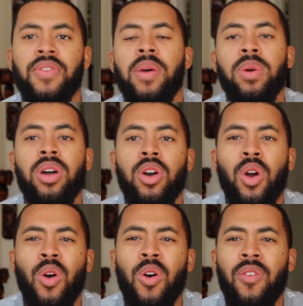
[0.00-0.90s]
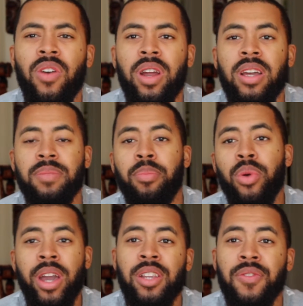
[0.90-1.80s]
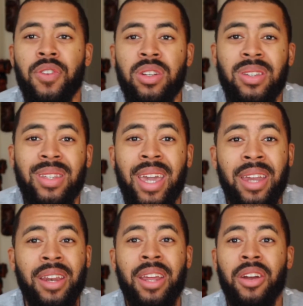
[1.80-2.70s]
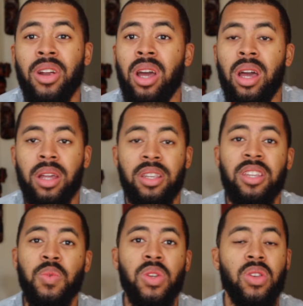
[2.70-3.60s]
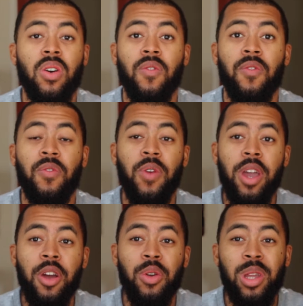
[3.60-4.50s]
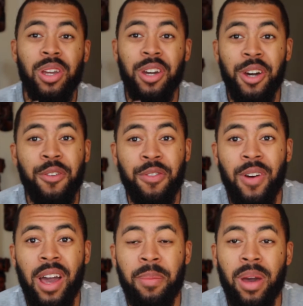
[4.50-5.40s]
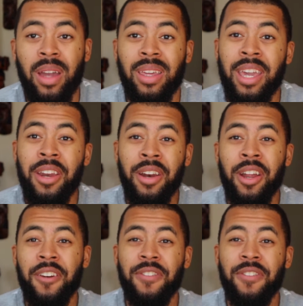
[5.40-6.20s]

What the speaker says: fight we're going to go over is Branch versus Cannonier. This was a very good fight, man. Cannonier